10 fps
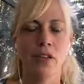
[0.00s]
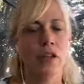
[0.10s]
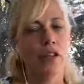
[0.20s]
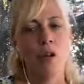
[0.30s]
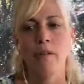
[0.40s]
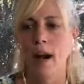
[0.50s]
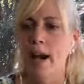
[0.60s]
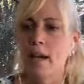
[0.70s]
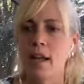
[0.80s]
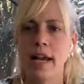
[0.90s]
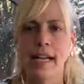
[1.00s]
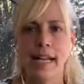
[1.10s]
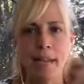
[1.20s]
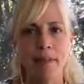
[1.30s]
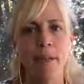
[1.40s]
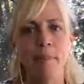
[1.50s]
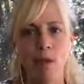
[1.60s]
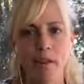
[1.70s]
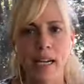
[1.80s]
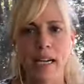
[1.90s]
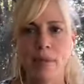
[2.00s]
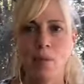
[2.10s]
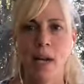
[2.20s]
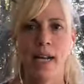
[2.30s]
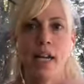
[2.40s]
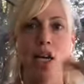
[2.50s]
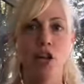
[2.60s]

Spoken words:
are so vital, and it keeps them moving, it keeps them walking.